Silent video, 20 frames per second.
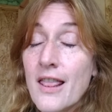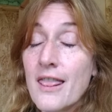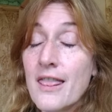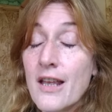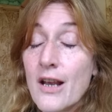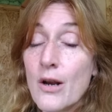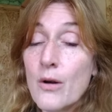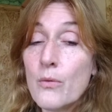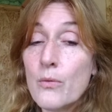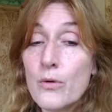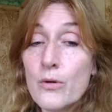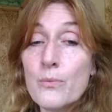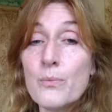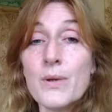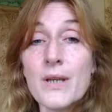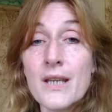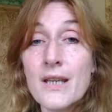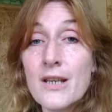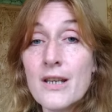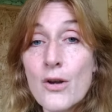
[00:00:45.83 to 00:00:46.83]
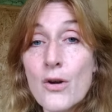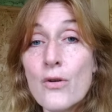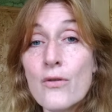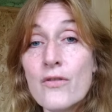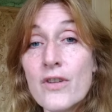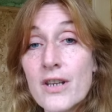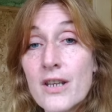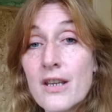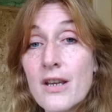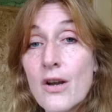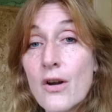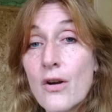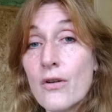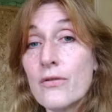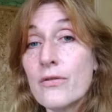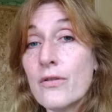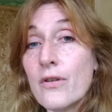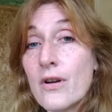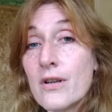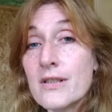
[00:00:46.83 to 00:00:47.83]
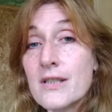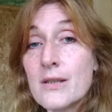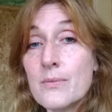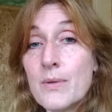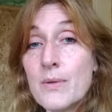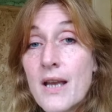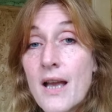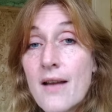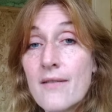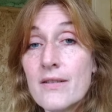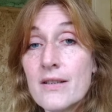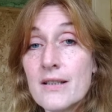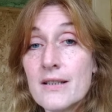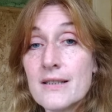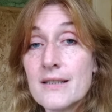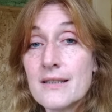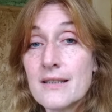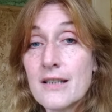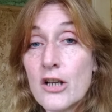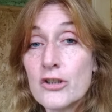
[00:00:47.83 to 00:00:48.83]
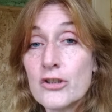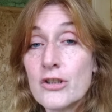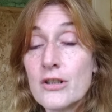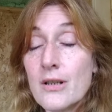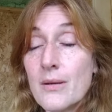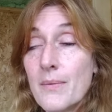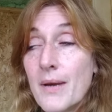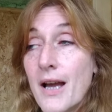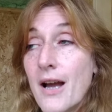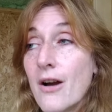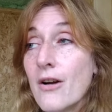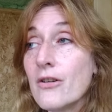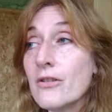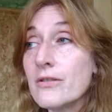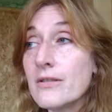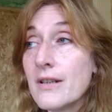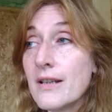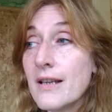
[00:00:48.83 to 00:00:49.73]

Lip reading: there would be no video for us to be having a discussion about.